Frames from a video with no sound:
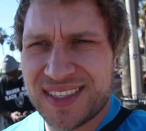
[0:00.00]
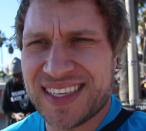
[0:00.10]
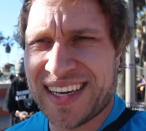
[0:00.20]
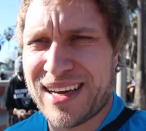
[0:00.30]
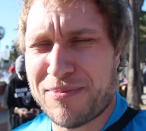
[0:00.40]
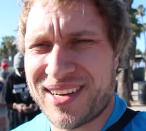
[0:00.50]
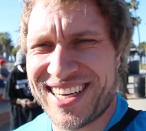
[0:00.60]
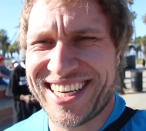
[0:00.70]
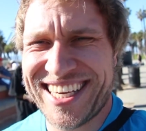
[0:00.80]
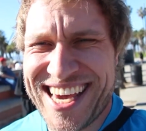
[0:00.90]
What's
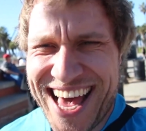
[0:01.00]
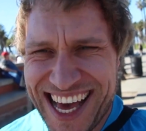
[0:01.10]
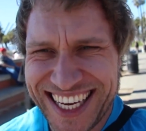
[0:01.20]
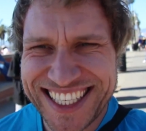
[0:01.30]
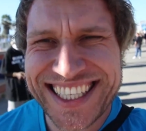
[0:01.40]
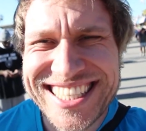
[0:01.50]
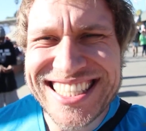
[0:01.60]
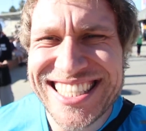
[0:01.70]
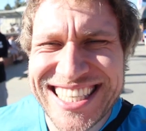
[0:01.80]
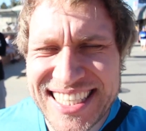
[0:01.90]
happening?
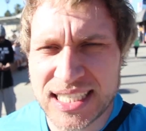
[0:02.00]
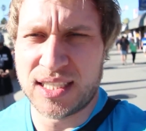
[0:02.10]
Yes!